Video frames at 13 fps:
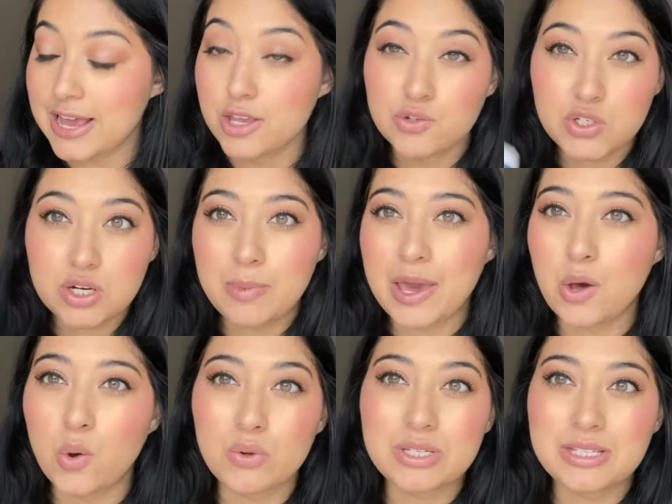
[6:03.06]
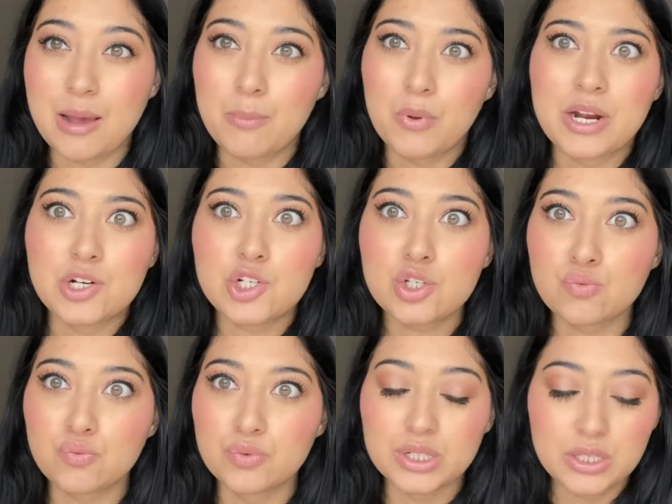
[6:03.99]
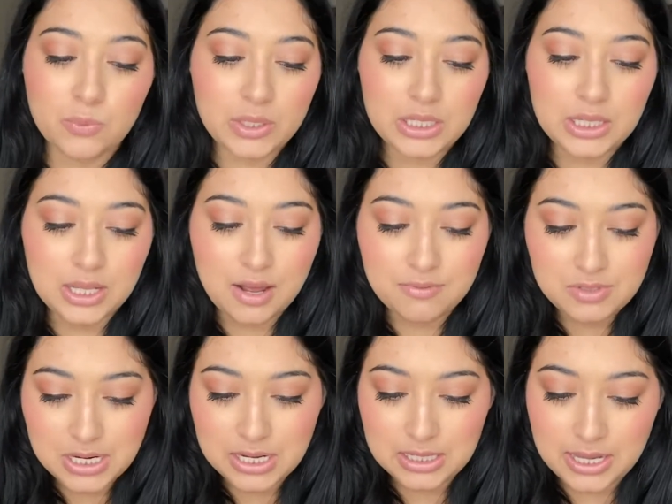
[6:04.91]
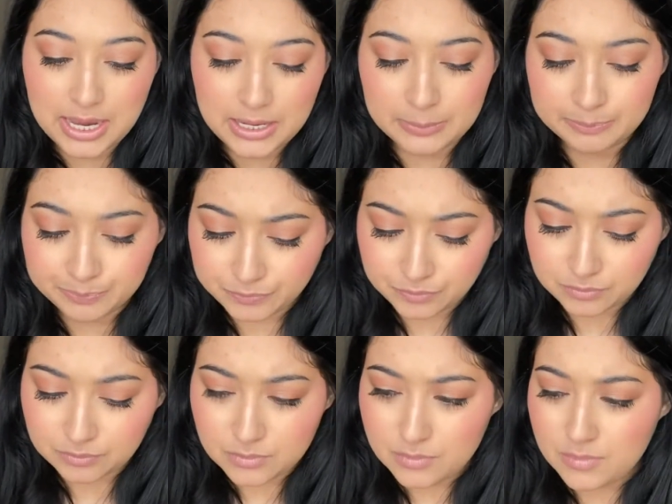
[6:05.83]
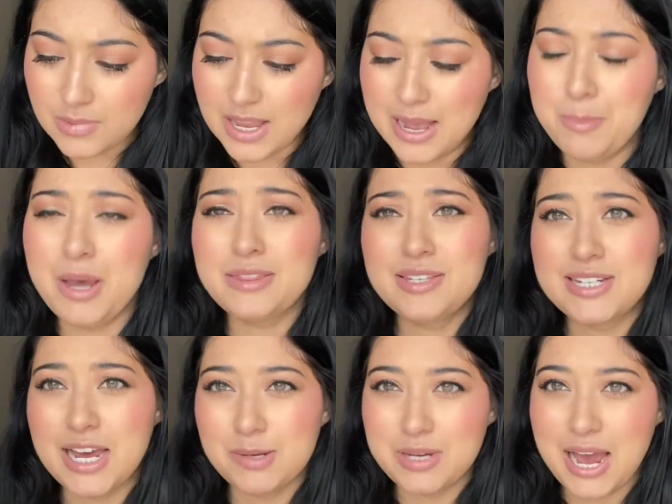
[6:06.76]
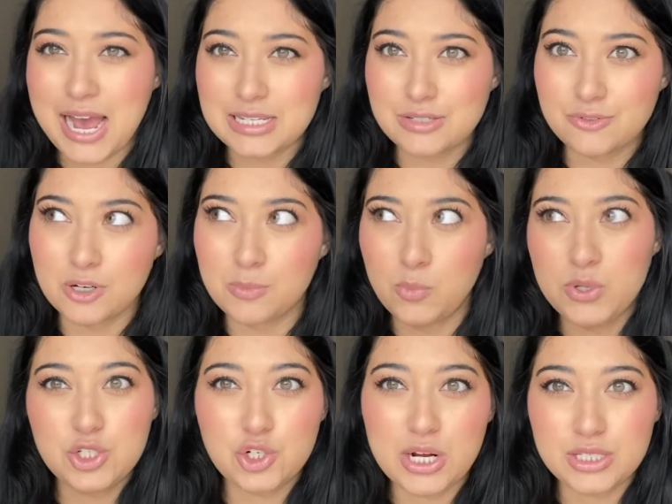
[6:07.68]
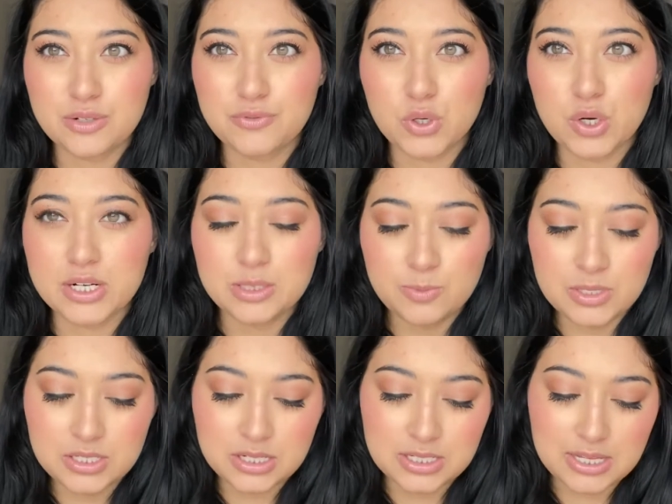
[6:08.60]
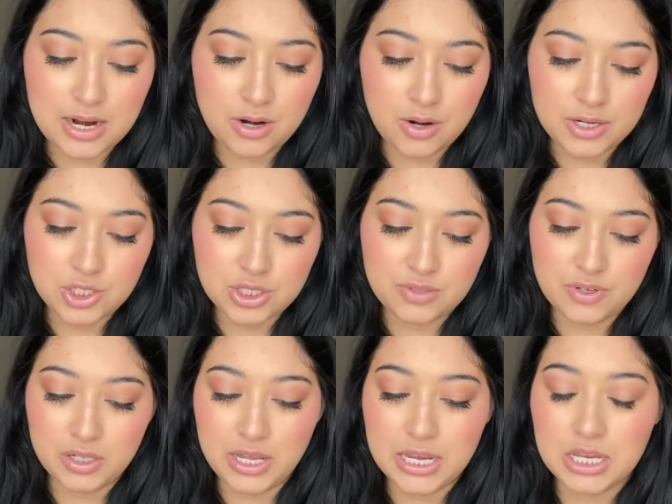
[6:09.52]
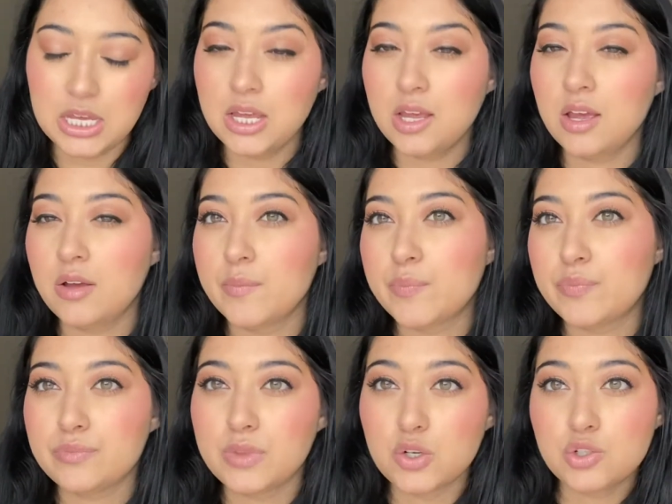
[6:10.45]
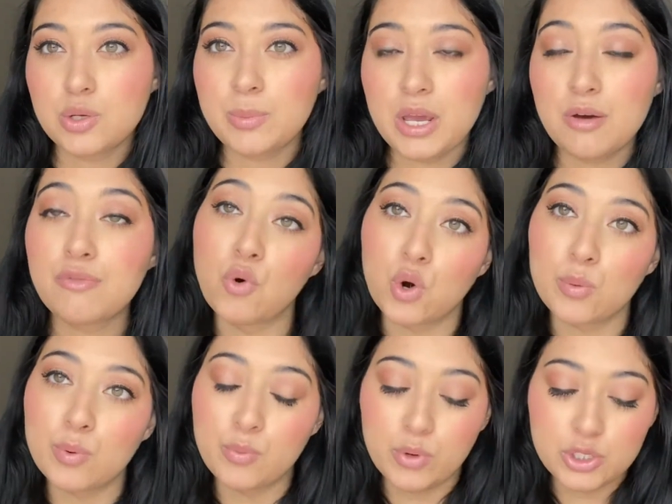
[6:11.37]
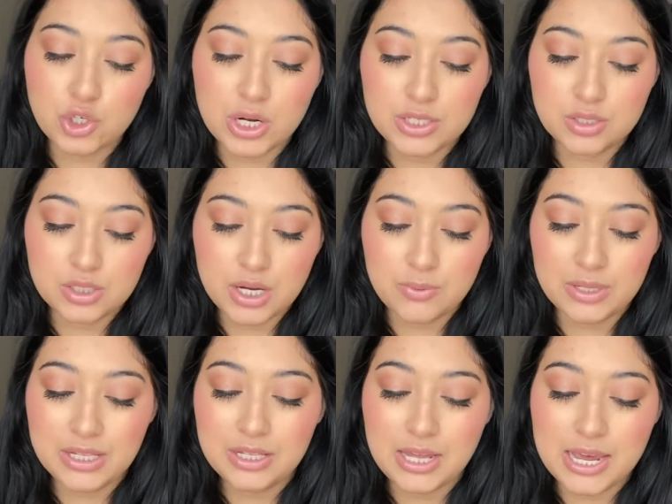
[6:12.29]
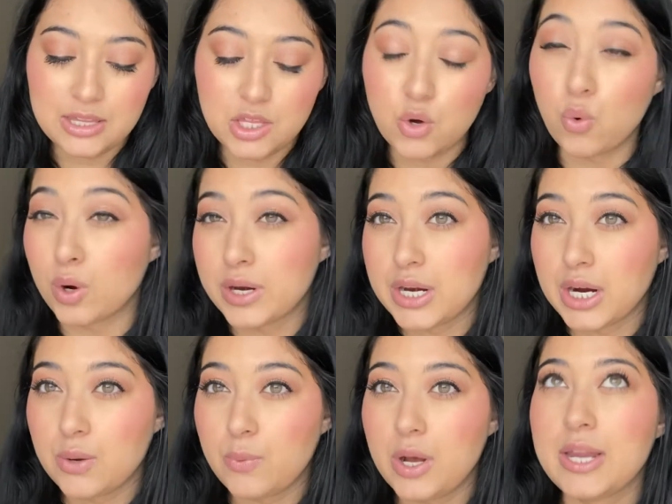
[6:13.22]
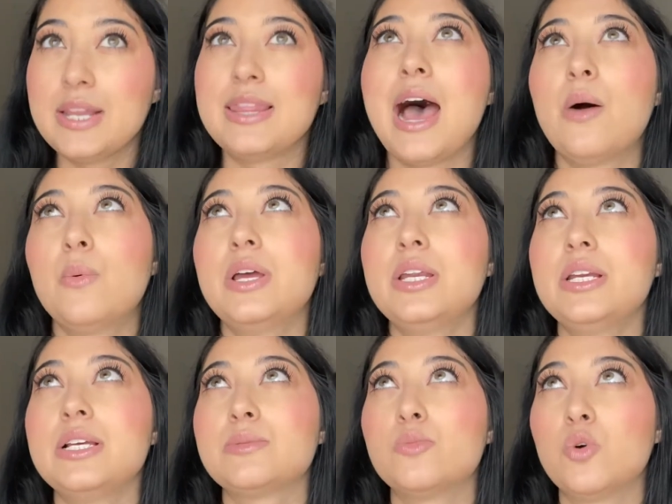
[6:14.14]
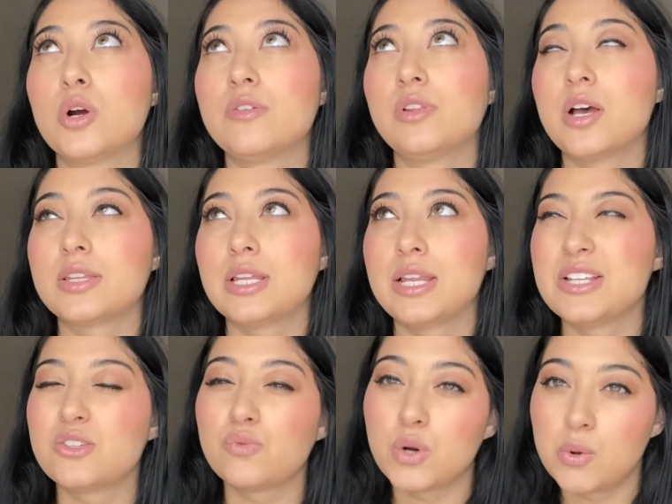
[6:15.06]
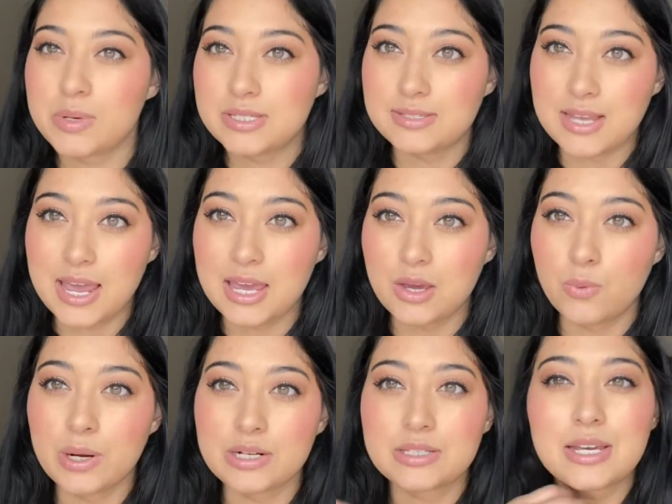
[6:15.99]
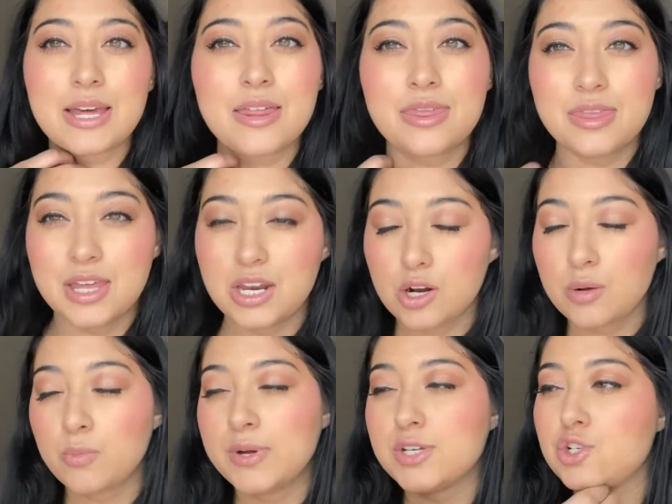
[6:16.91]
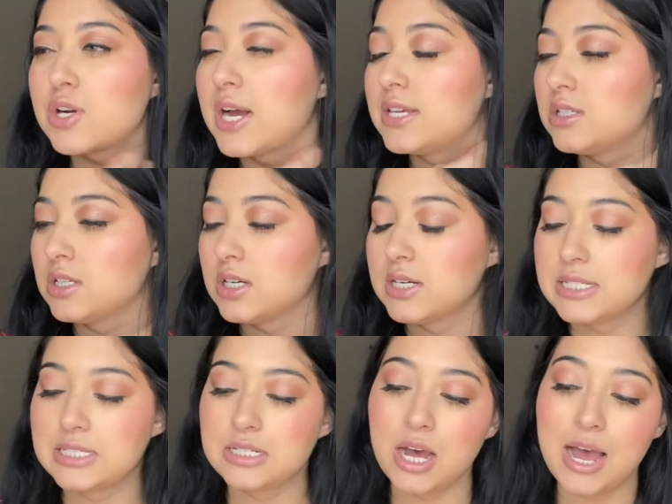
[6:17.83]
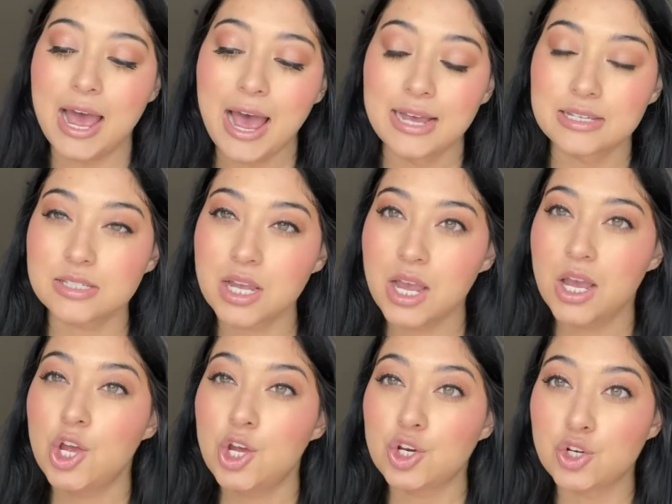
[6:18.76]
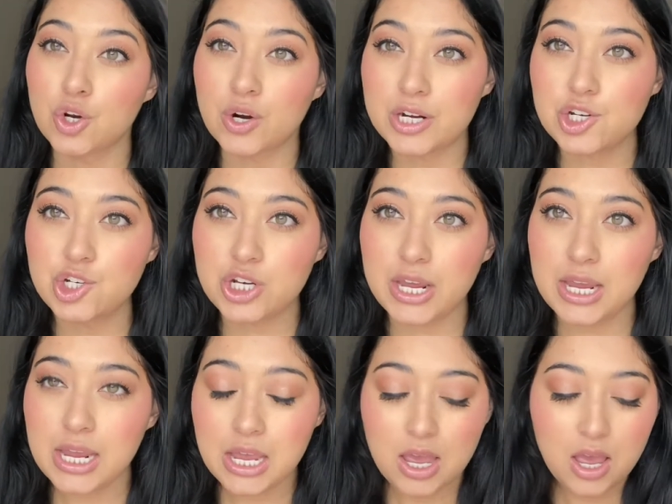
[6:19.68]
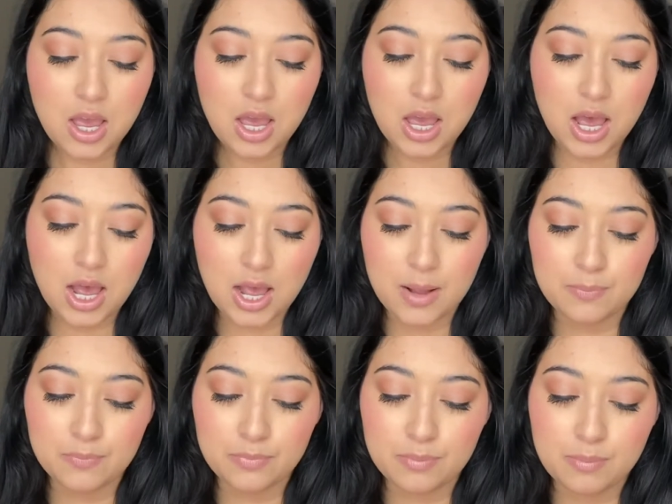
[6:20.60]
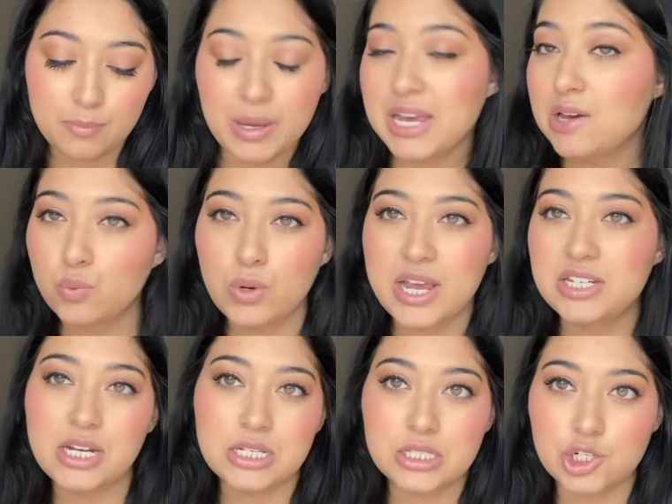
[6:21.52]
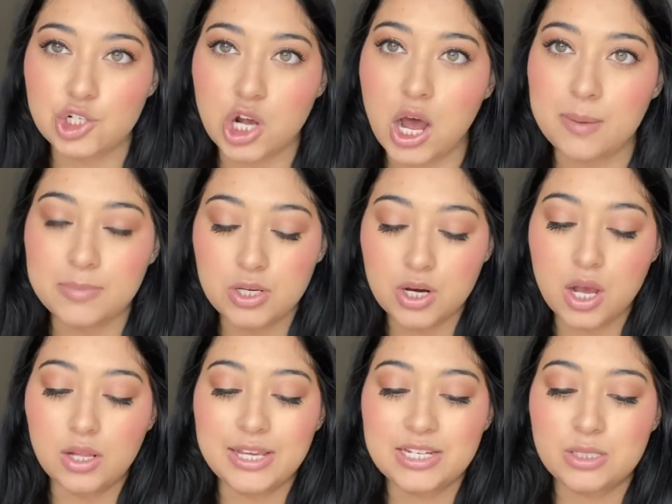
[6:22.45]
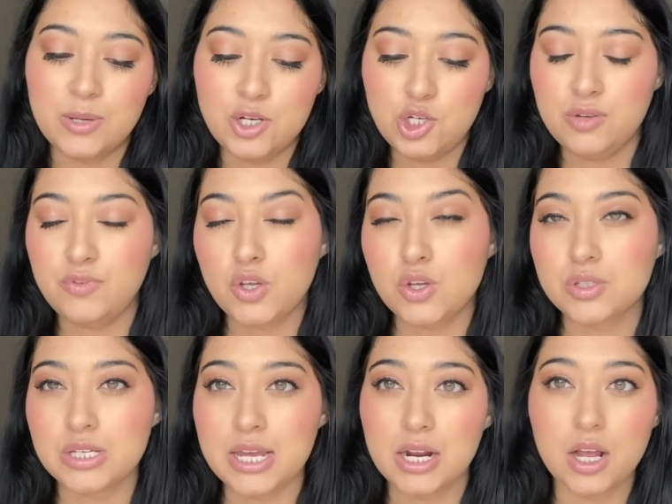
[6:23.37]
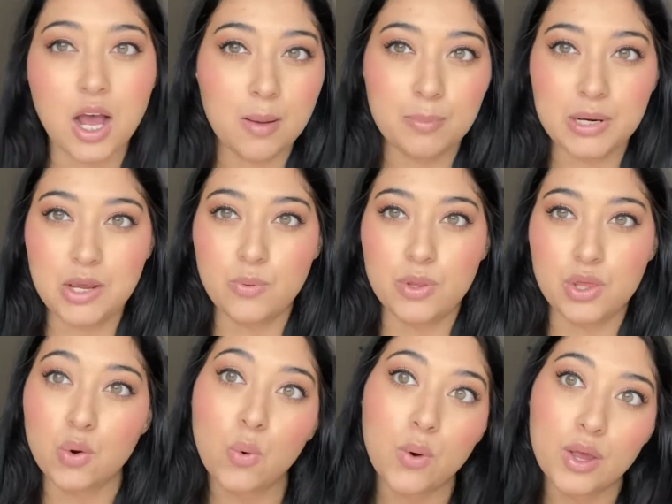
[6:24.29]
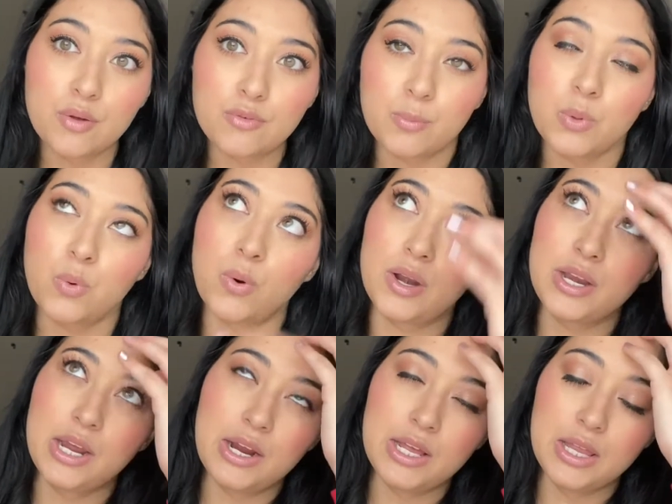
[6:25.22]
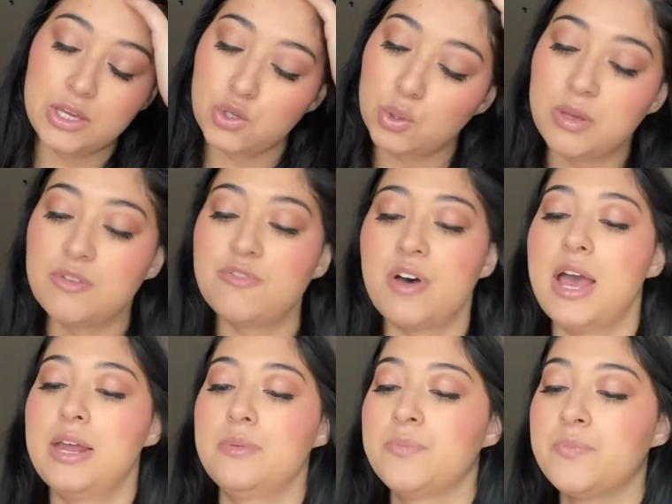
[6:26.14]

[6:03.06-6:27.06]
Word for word: used it my whole sample, and I just really, really loved it. Like, I'm not the type to ask for a moisturizer for Christmas, because I don't know, I just feel like there's so many affordable moisturizers. I really like the Ordinary one. That one is more along the lines of what I was saying, where it's like a thinner moisturizer. It's not as nourishing um but it, it does the job you know like especially if you use it in a company with an oil from the ordinary like you'll be fine